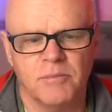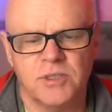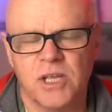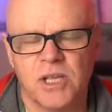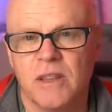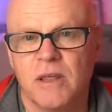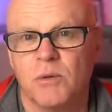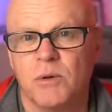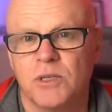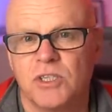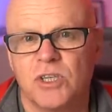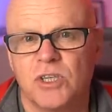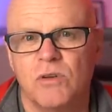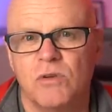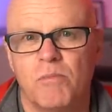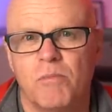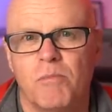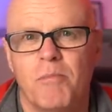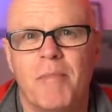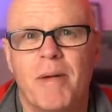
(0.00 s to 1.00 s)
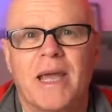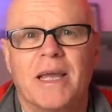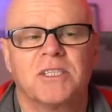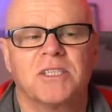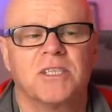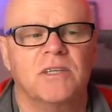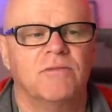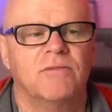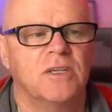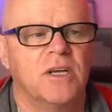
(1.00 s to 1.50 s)
So there were 2
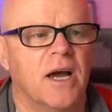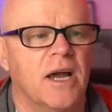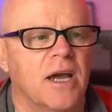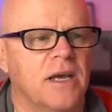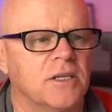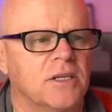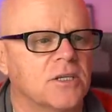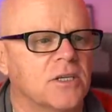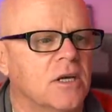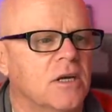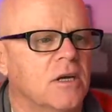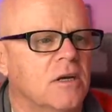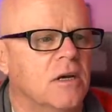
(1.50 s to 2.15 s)
massive days,